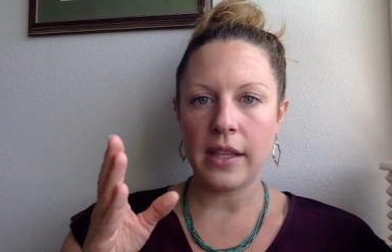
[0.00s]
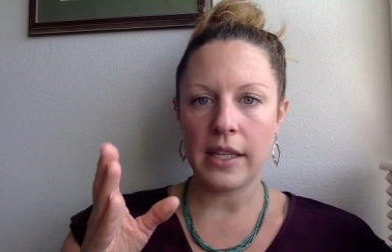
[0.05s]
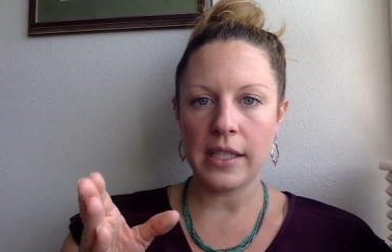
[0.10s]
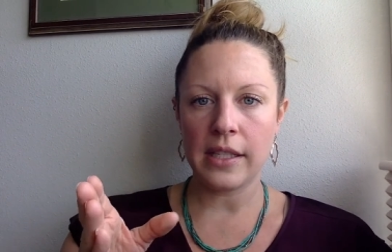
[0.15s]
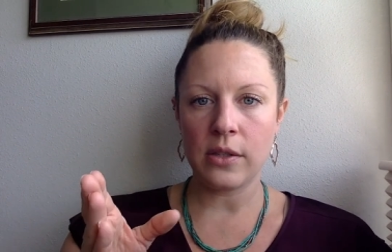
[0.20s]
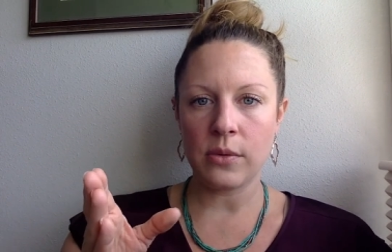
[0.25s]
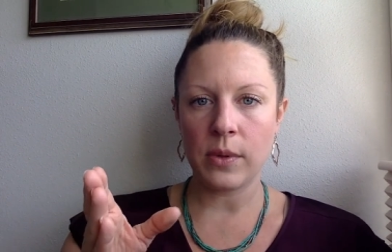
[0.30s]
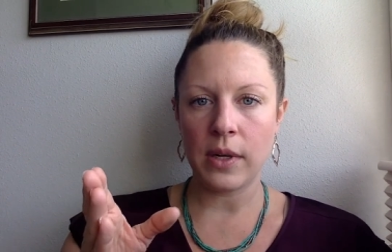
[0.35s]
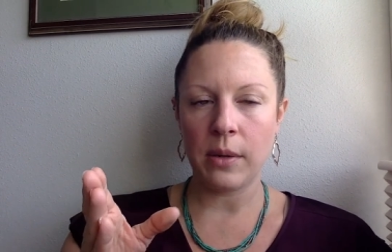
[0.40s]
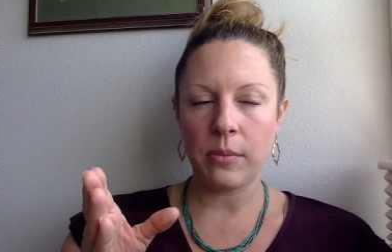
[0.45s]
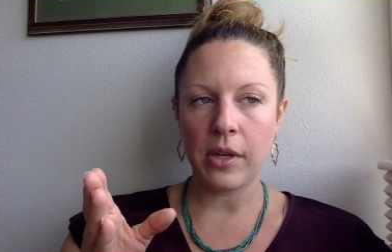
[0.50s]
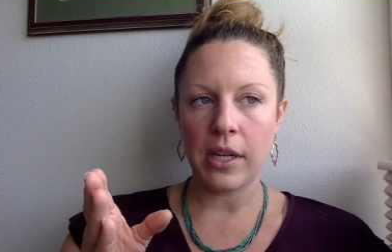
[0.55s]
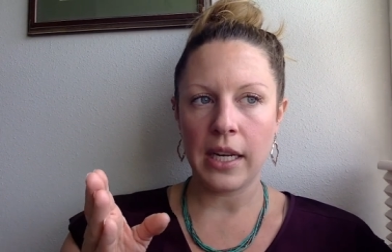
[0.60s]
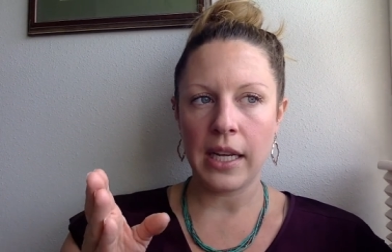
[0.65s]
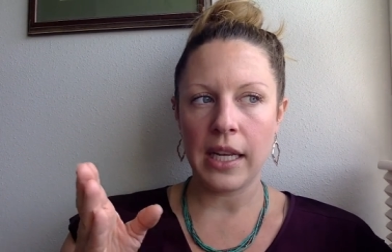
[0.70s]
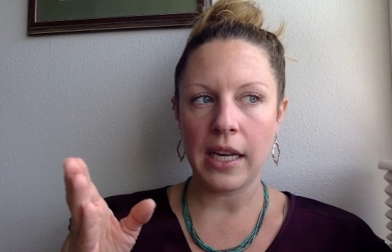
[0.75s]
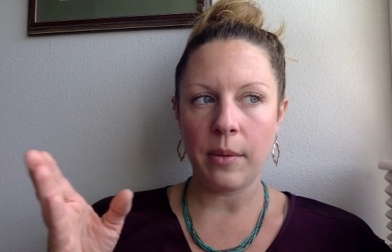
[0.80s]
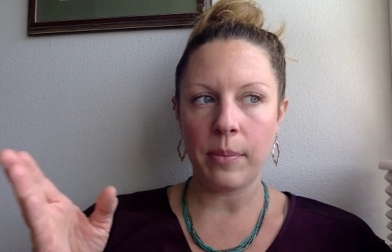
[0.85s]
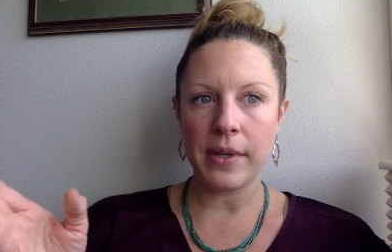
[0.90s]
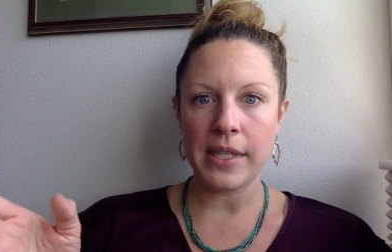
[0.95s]
this is when I'm going to
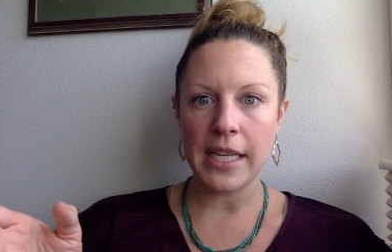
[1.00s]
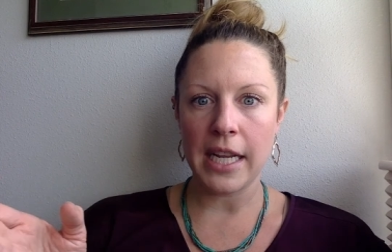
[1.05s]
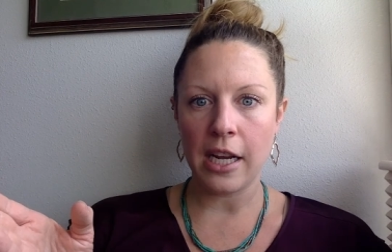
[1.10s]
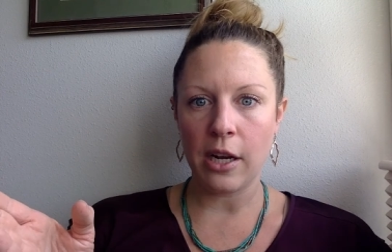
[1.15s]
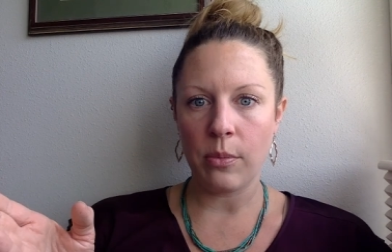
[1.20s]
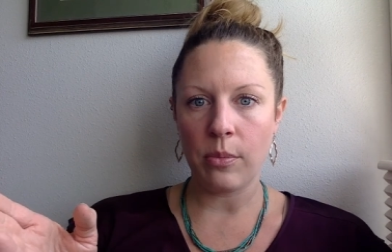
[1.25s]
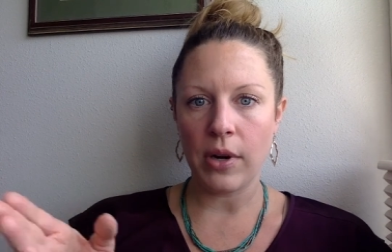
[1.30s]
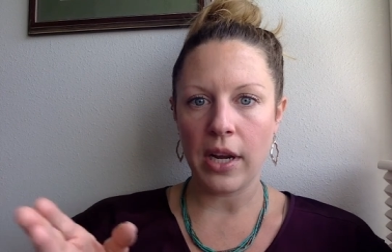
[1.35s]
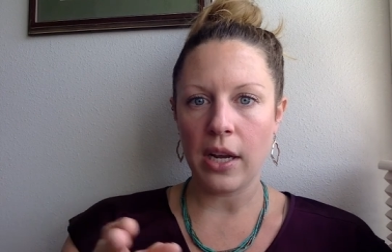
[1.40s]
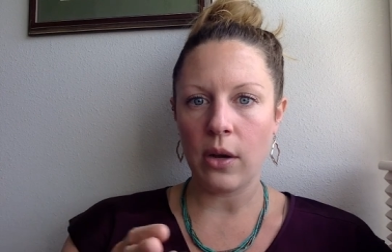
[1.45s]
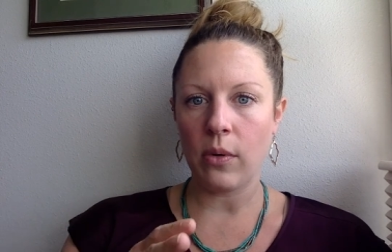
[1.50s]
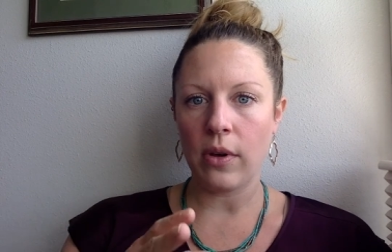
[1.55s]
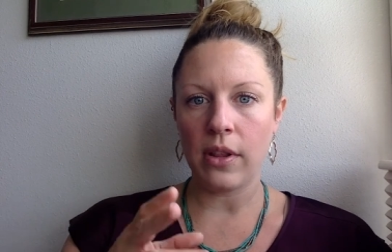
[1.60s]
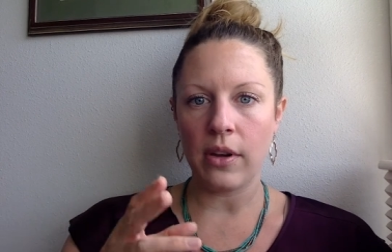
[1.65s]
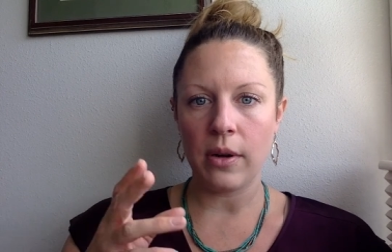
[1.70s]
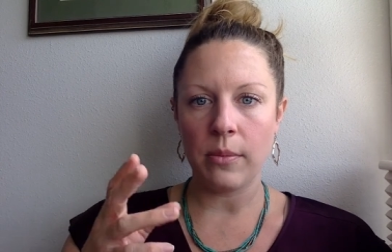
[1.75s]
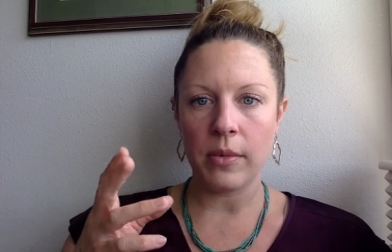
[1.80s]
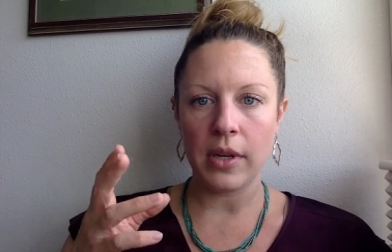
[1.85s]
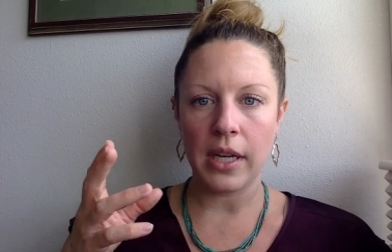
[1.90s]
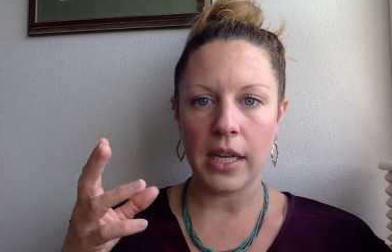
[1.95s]
get up and take a break,
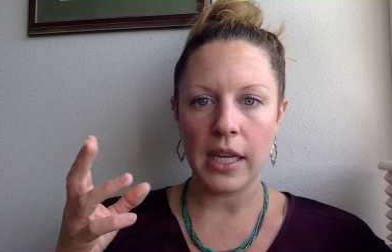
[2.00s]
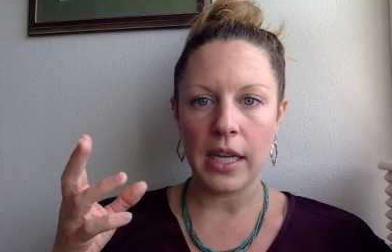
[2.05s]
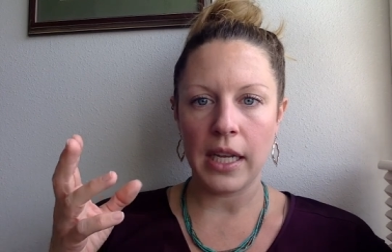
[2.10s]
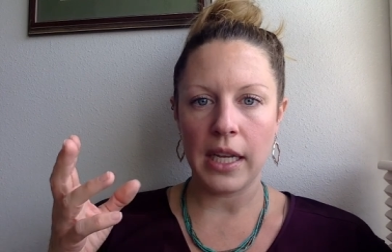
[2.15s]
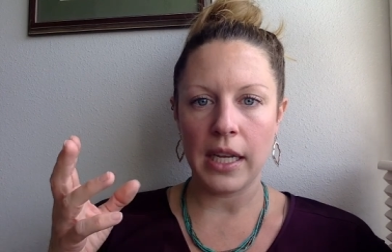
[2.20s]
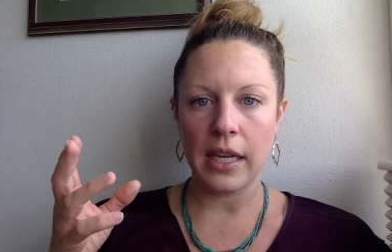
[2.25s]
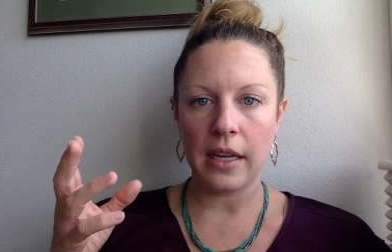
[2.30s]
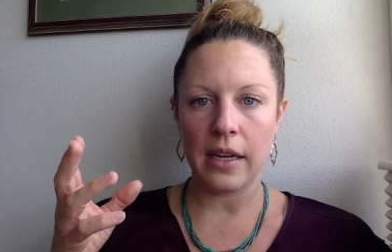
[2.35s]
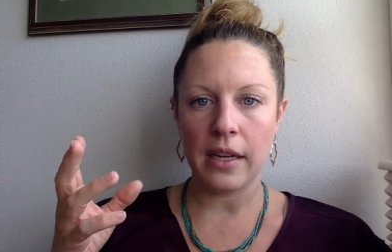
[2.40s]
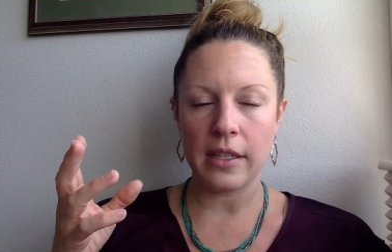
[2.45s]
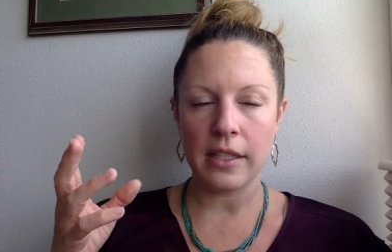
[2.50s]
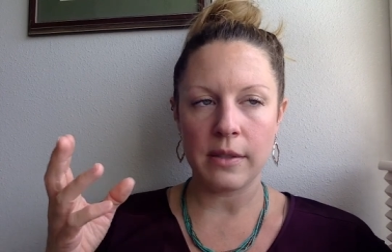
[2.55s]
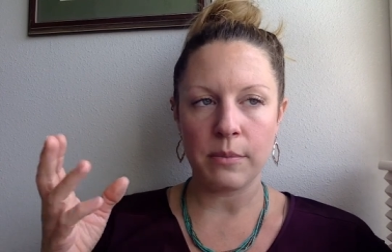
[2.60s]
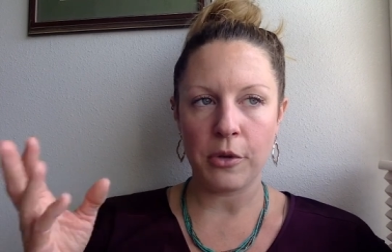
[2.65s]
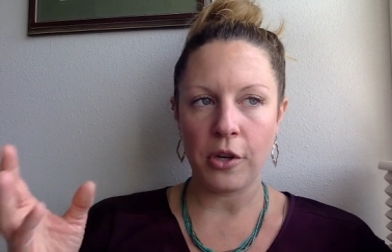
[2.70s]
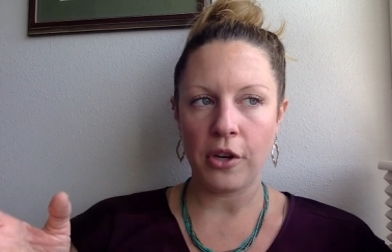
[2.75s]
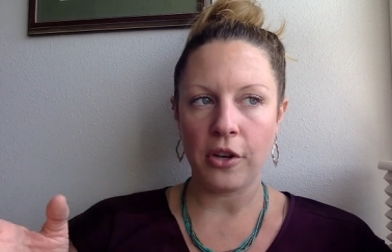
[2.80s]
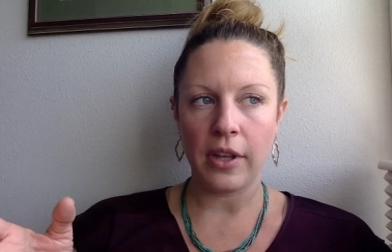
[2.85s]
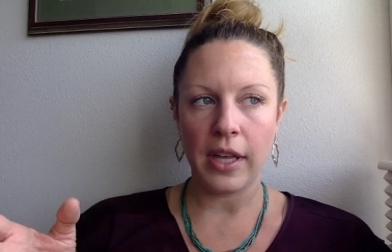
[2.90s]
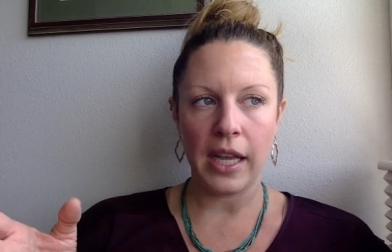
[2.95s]
whether I'm going to eat a
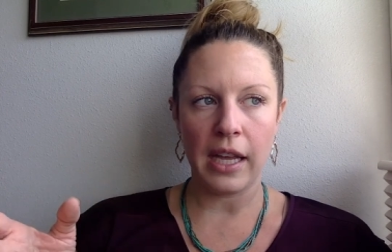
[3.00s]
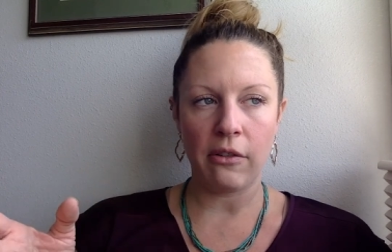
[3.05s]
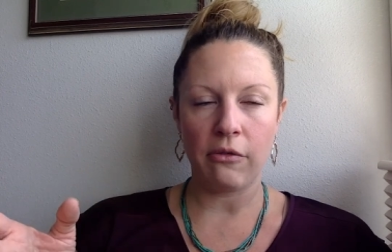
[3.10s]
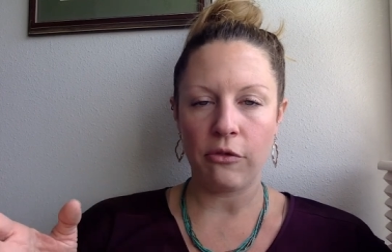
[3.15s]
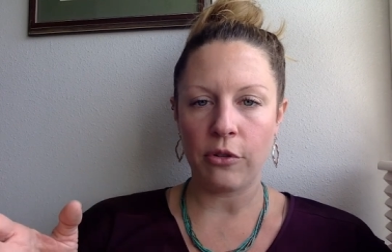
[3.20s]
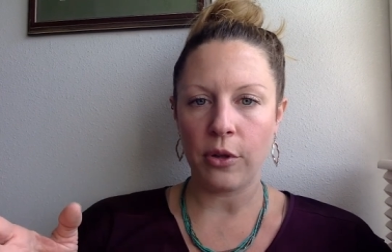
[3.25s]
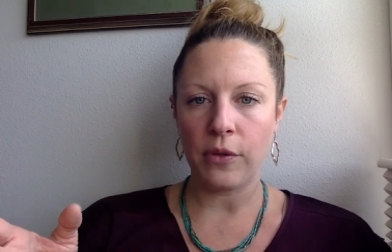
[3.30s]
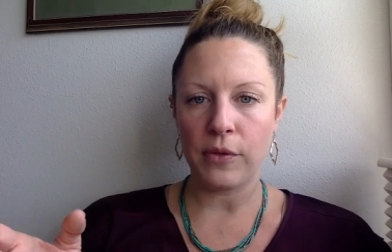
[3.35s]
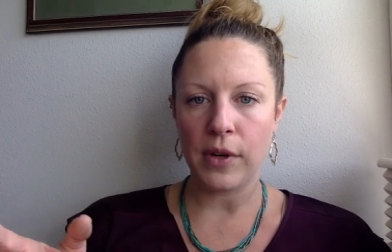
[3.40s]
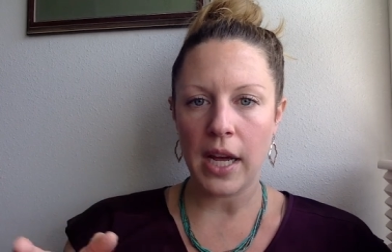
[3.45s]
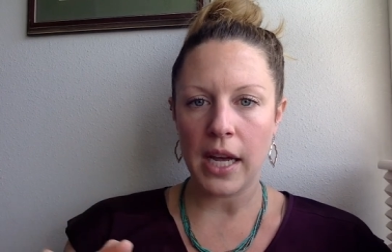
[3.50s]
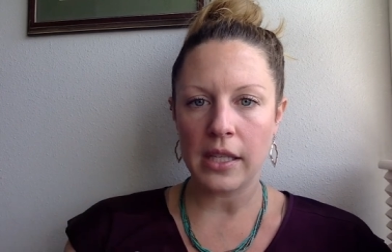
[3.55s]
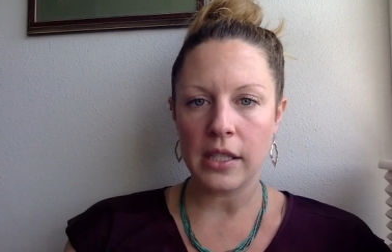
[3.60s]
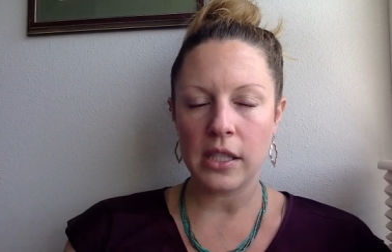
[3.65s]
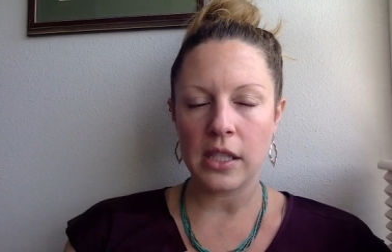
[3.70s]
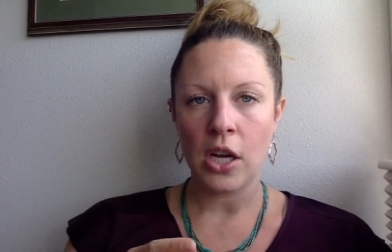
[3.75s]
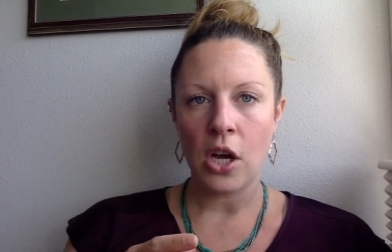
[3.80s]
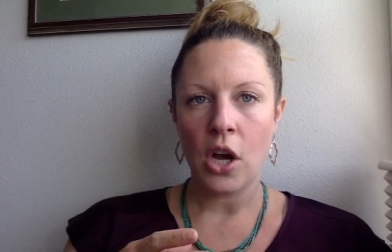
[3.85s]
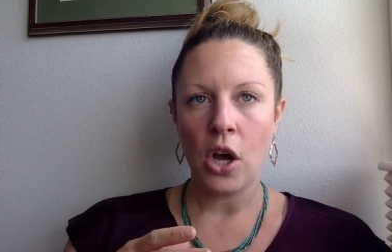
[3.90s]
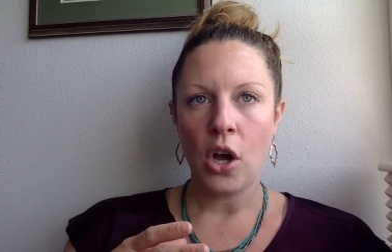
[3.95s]
small handful of
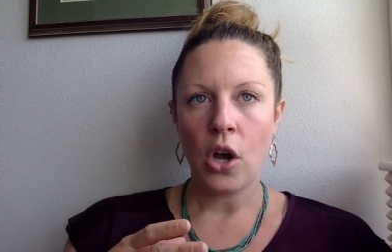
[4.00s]
nuts